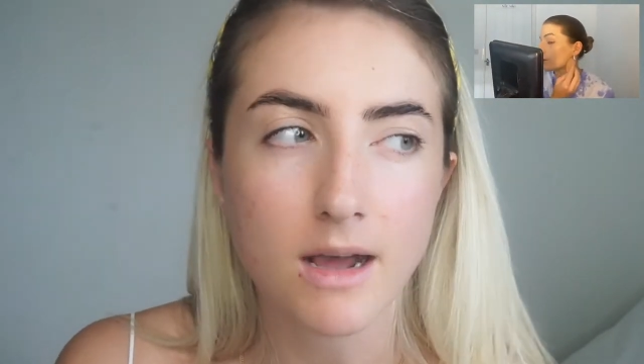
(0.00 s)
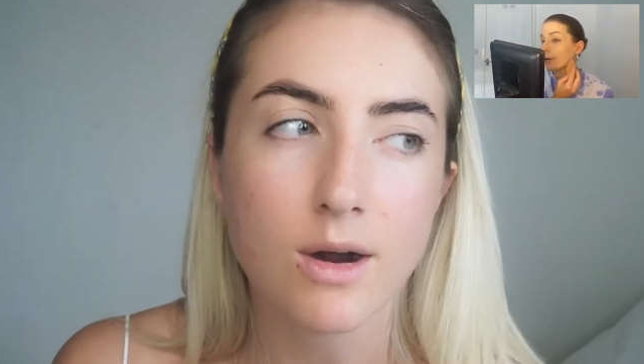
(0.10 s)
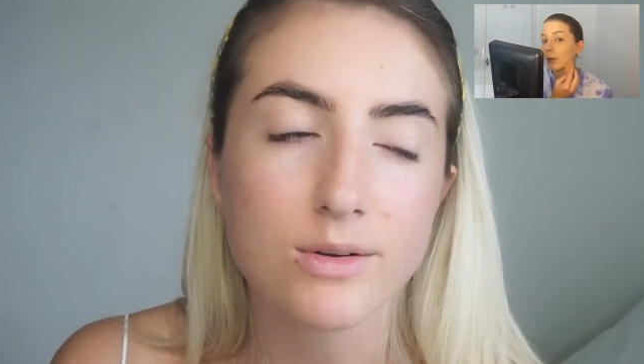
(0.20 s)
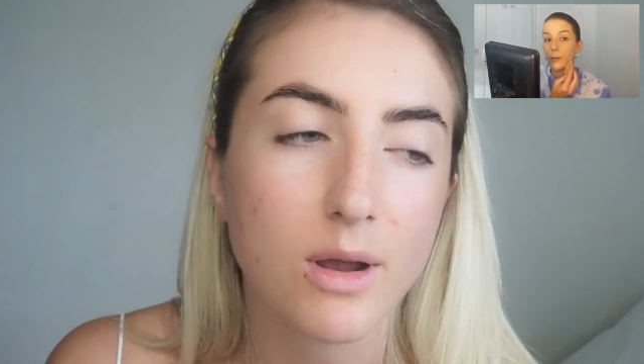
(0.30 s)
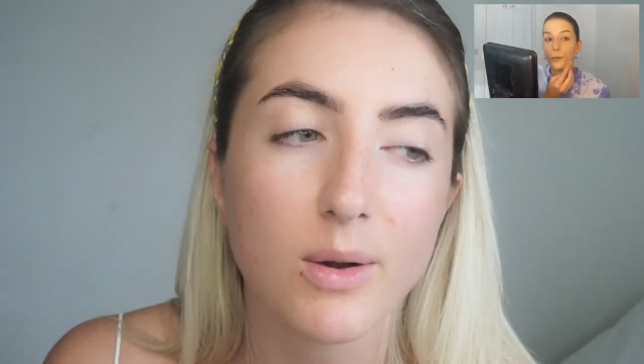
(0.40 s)

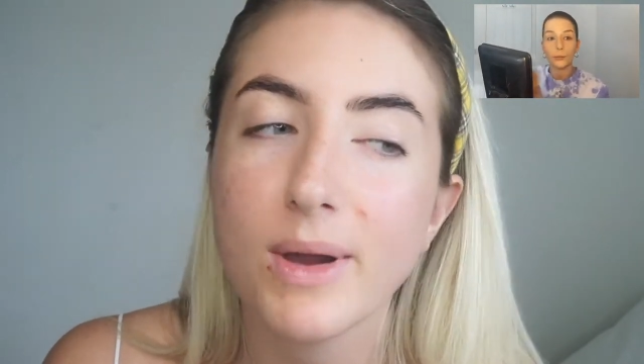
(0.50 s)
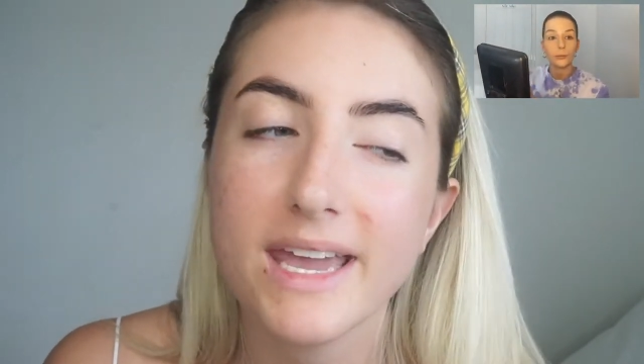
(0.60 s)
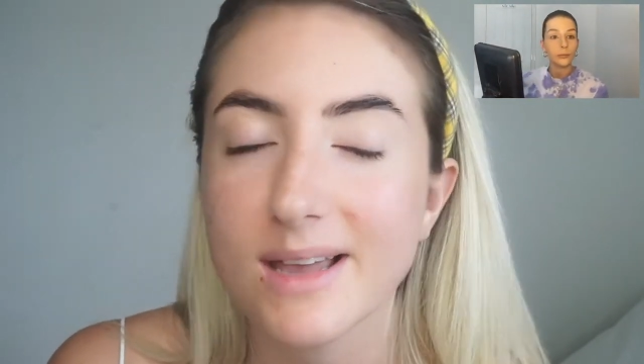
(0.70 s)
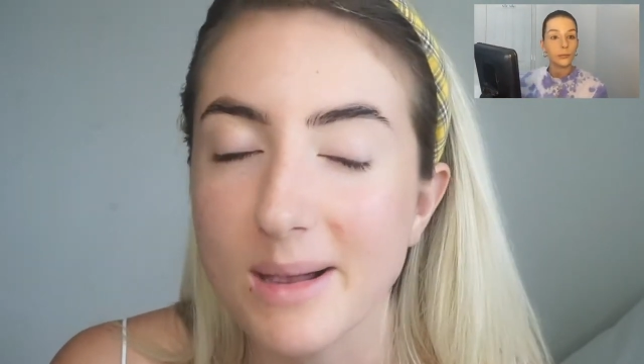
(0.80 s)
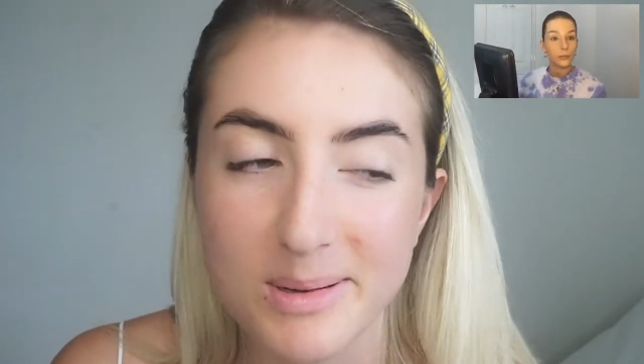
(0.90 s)
oh no, I'll wait
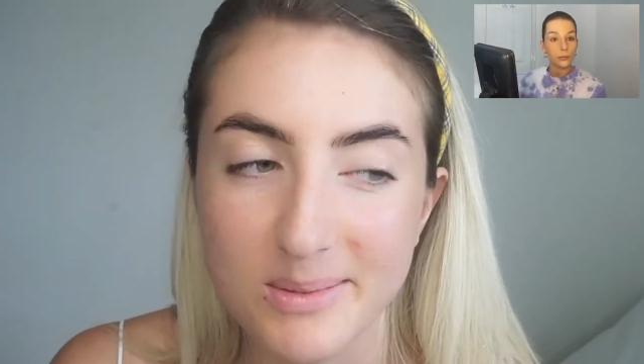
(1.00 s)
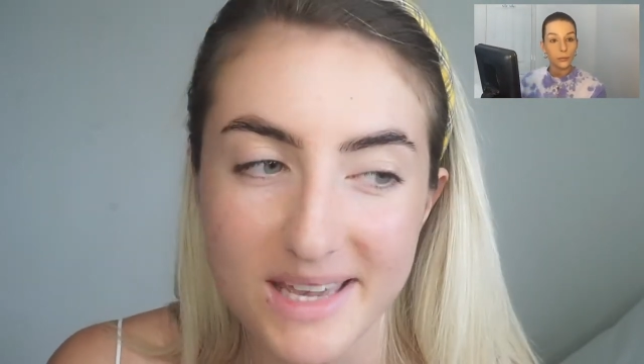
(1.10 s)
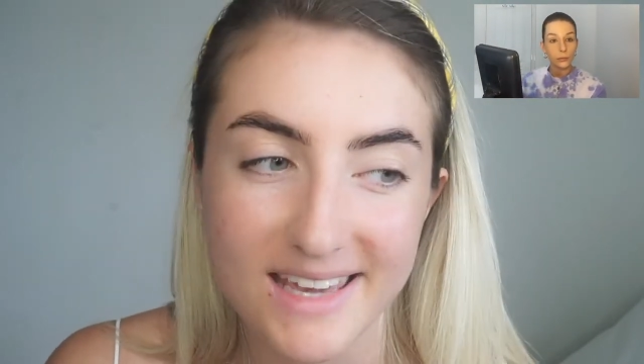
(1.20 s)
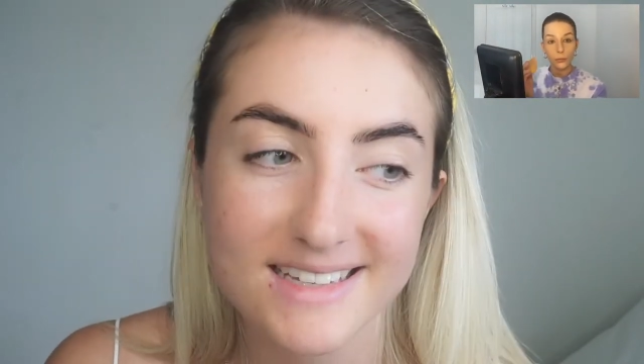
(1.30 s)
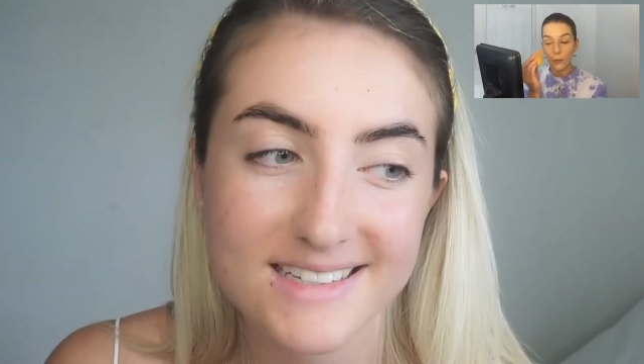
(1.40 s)
a couple of
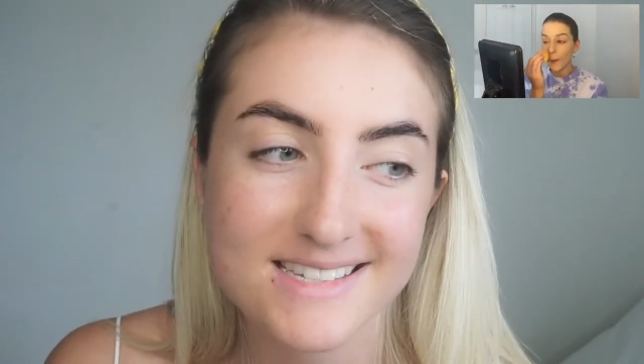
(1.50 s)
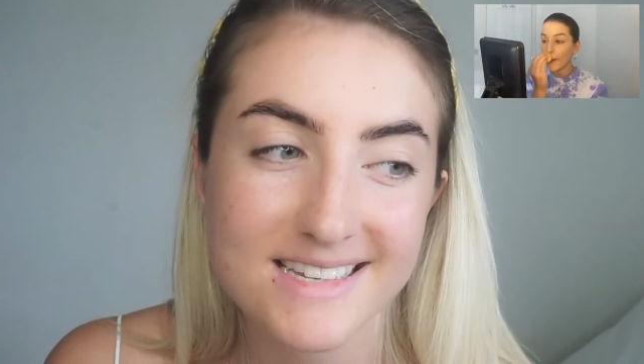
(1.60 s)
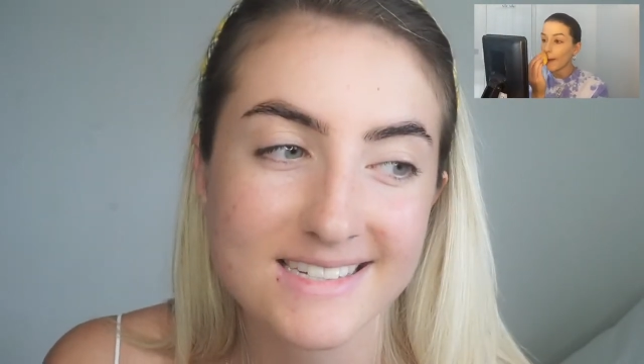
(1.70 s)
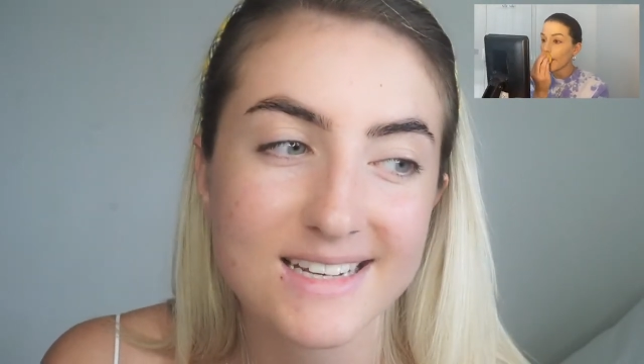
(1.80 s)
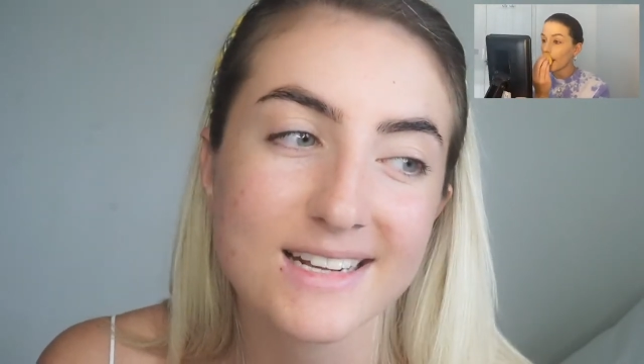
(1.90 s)
weeks until